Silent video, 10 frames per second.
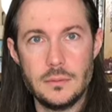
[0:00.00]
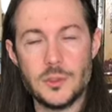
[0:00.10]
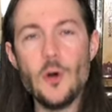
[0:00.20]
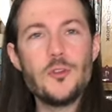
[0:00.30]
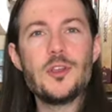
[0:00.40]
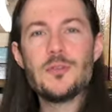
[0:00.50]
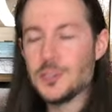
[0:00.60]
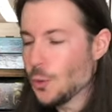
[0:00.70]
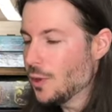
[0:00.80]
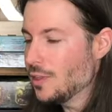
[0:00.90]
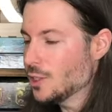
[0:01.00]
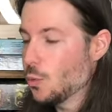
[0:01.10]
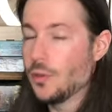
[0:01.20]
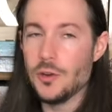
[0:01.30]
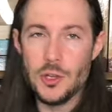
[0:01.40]
So hopefully you've enjoyed this,
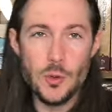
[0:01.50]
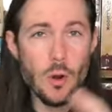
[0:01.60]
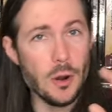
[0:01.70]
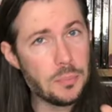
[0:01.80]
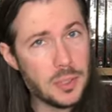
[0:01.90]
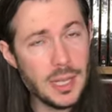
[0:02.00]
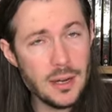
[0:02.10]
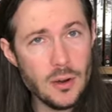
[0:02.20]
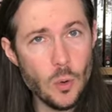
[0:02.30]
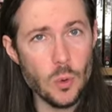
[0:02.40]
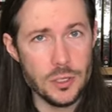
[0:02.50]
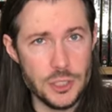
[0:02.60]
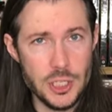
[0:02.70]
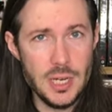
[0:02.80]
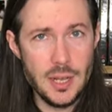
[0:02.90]
whether you are a player or a
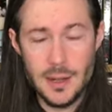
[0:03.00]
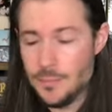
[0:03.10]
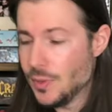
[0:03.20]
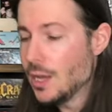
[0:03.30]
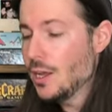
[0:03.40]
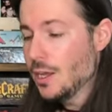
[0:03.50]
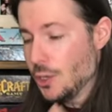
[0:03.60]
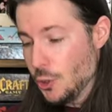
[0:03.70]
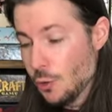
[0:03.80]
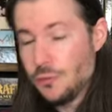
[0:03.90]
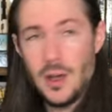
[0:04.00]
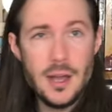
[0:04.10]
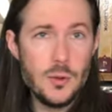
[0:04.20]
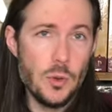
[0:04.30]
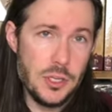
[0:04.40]
GM, you'll
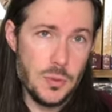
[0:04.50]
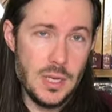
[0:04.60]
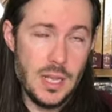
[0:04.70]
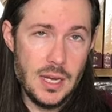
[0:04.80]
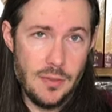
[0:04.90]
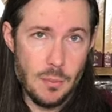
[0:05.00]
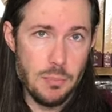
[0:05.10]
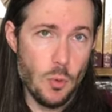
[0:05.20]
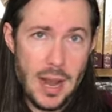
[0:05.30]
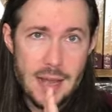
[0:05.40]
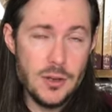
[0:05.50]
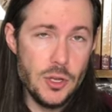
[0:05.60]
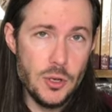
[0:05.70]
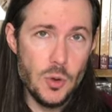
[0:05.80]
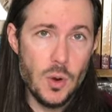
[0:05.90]
find what you need in the brand
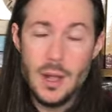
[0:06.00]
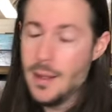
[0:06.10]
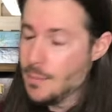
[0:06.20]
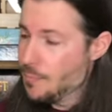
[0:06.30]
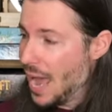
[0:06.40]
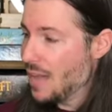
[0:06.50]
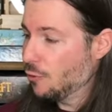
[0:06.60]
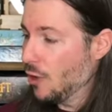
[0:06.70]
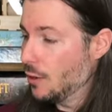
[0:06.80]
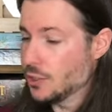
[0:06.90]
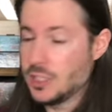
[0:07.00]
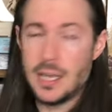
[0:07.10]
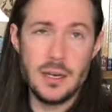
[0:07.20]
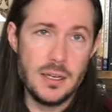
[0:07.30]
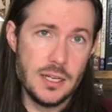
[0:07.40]
new Pathfinder
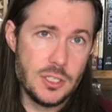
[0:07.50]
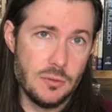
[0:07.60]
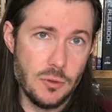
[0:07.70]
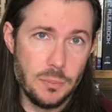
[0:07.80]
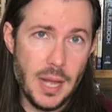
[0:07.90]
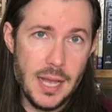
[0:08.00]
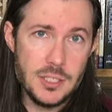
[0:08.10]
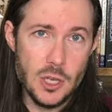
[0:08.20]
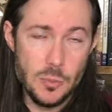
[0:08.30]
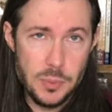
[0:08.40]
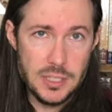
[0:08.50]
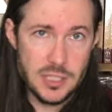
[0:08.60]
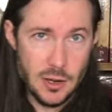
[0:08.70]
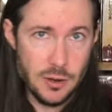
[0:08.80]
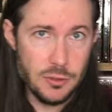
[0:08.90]
2nd Edition from Paizo
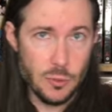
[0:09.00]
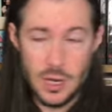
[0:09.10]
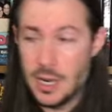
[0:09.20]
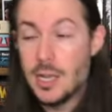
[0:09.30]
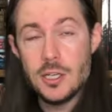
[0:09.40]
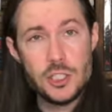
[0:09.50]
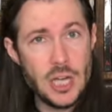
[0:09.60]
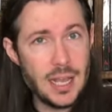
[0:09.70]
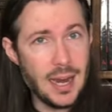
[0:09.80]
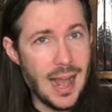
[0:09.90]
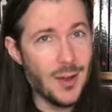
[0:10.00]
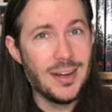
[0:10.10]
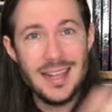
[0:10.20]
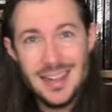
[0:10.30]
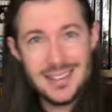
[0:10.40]
Bestiary 3. Check it out.
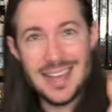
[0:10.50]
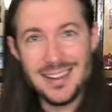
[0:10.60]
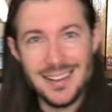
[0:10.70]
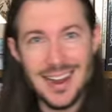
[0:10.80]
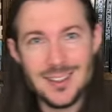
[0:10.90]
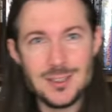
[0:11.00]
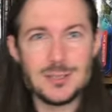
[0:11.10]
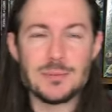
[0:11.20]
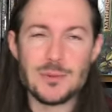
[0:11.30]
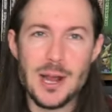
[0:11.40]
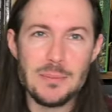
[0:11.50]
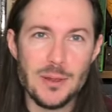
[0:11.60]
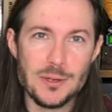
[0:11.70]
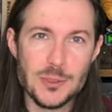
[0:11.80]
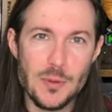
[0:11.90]
Hit that like, hit the subscribe below
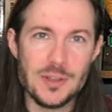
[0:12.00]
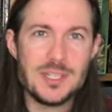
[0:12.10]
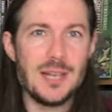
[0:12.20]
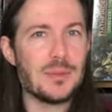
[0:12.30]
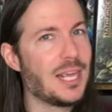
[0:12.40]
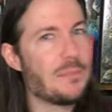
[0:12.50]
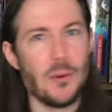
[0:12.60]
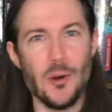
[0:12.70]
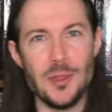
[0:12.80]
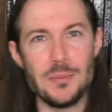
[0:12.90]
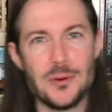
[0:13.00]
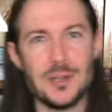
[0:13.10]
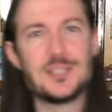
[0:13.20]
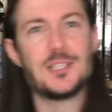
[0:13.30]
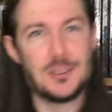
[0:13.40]
to join the team. Keep rolling them
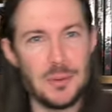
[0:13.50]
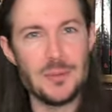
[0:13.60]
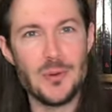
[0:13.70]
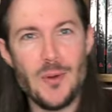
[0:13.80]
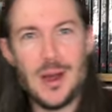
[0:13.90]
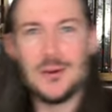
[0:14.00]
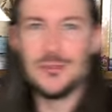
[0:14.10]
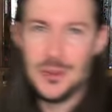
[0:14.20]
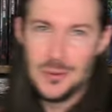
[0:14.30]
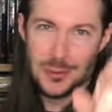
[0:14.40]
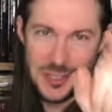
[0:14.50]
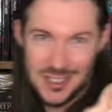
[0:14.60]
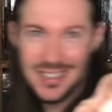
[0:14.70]
crits. This has been the McGuire Review, and we'll see you